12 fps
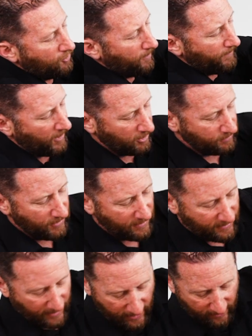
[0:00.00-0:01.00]

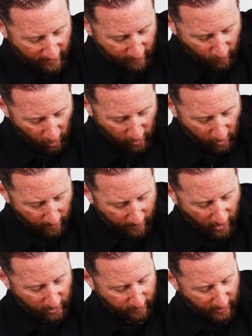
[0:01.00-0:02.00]
compartments and the smaller
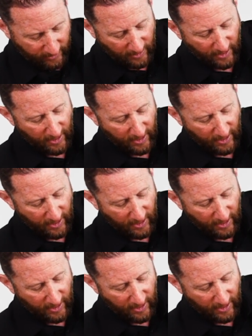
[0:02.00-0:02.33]
compartment.